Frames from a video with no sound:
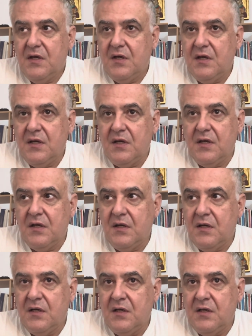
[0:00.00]

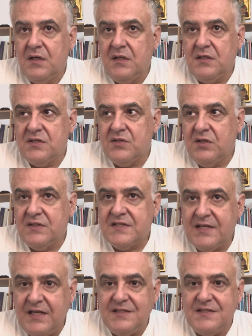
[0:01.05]
and is not
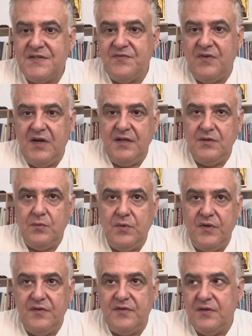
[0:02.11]
satisfied
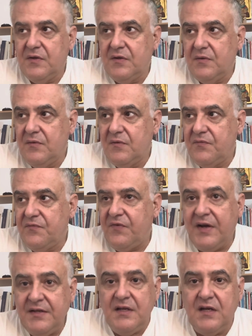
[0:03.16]
with
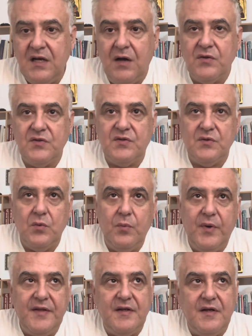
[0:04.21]
finding out
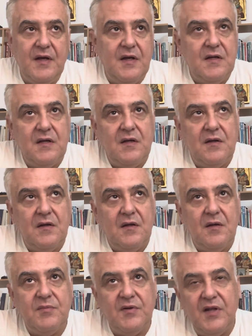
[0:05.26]
whether
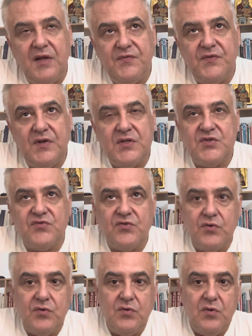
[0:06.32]
a belief is
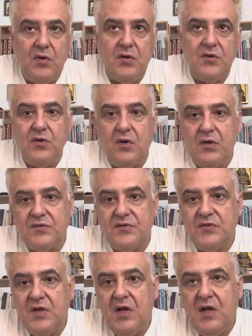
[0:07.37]
true or not,
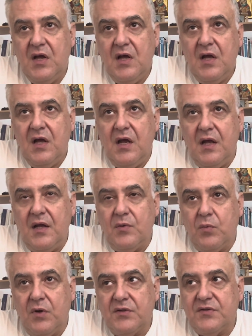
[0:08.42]
and
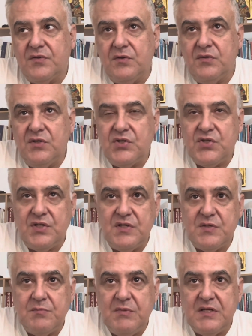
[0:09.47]
what
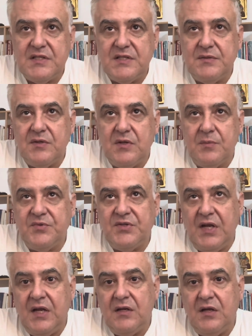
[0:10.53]
conditions must
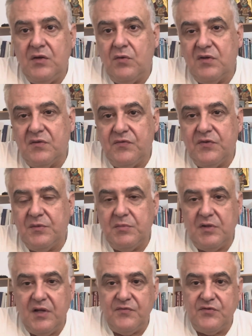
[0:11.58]
obtain in order for the
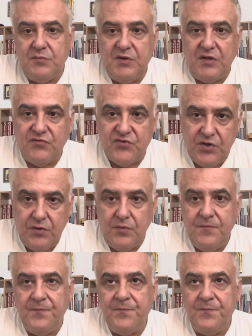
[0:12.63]
belief to be true.